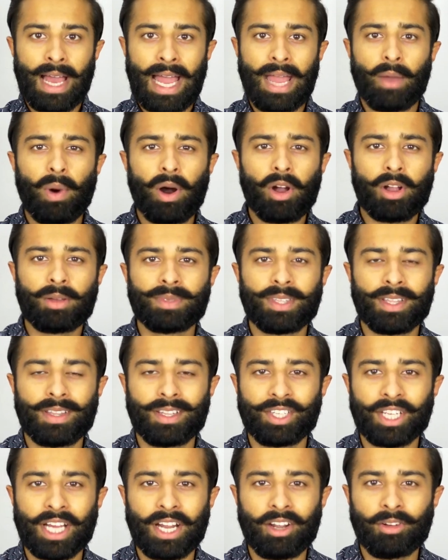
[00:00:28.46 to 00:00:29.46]
Hey, welcome to the
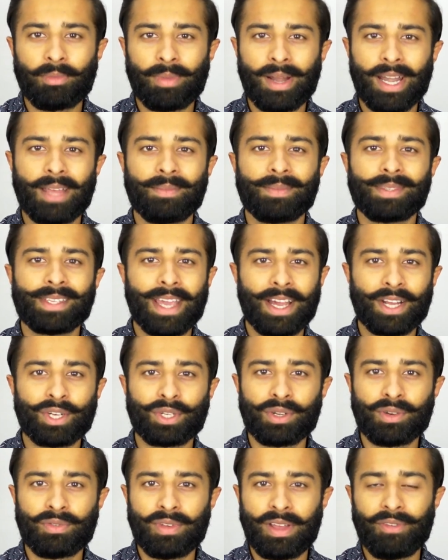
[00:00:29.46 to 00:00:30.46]
channel. My name's
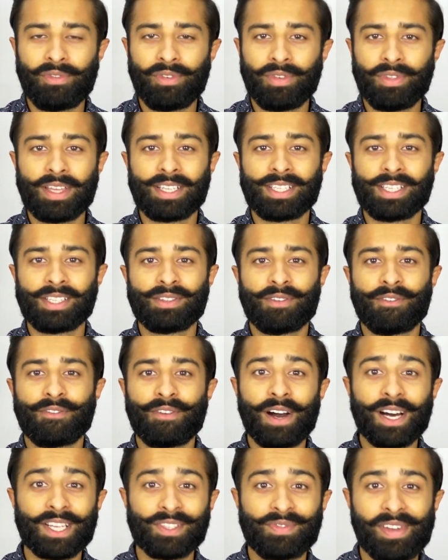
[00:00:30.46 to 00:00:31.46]
Keshav. If this is the
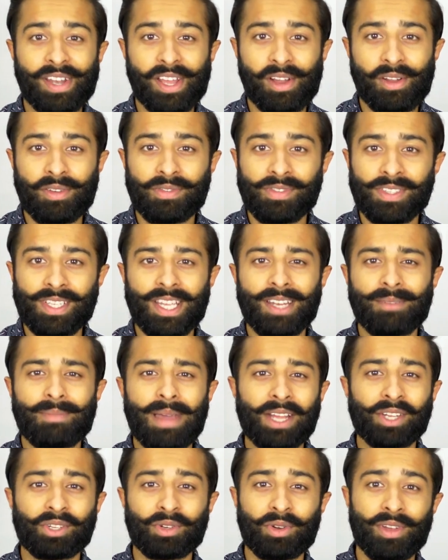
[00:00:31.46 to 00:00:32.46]
first video you've seen,
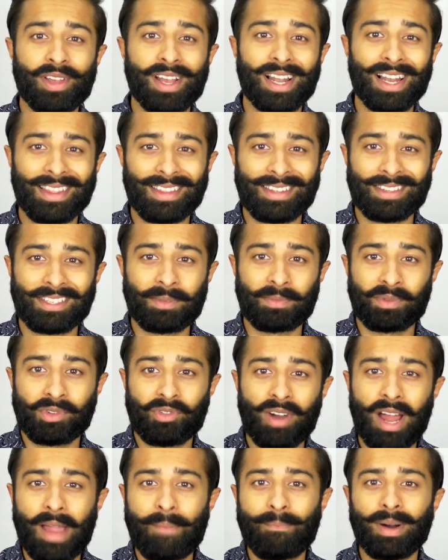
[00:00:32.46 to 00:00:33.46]
make sure you click the
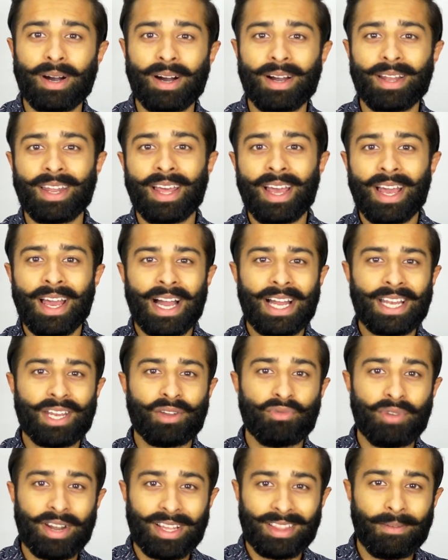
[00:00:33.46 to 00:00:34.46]
subscribe button and you
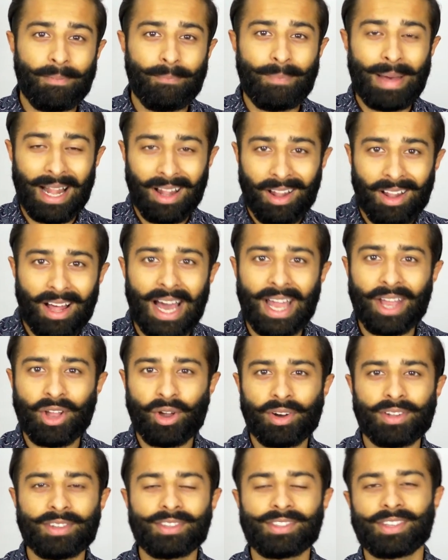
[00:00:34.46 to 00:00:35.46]
ring the bell
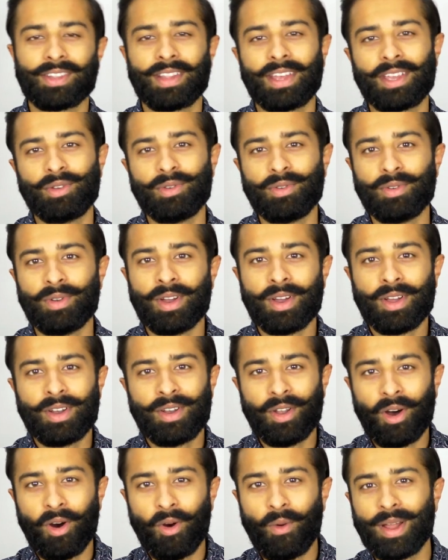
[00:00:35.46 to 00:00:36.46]
icon so that you
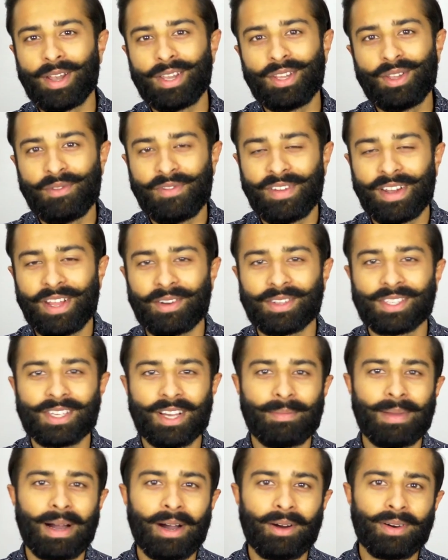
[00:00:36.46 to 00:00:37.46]
know when new videos
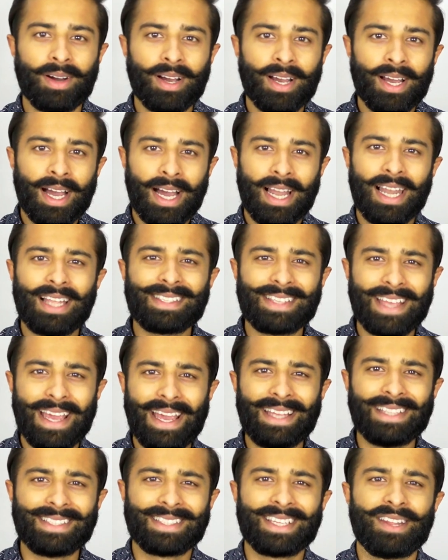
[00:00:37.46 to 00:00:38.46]
come out. And let's get
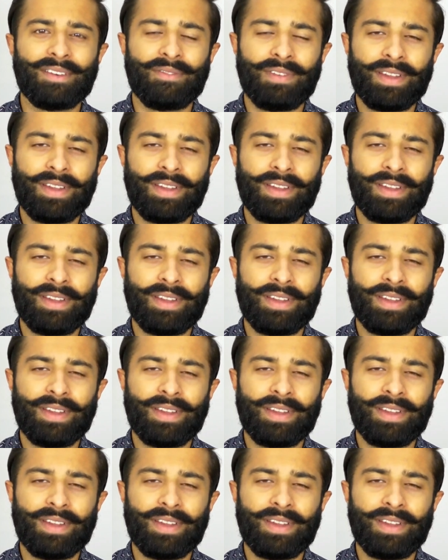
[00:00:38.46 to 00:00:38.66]
into the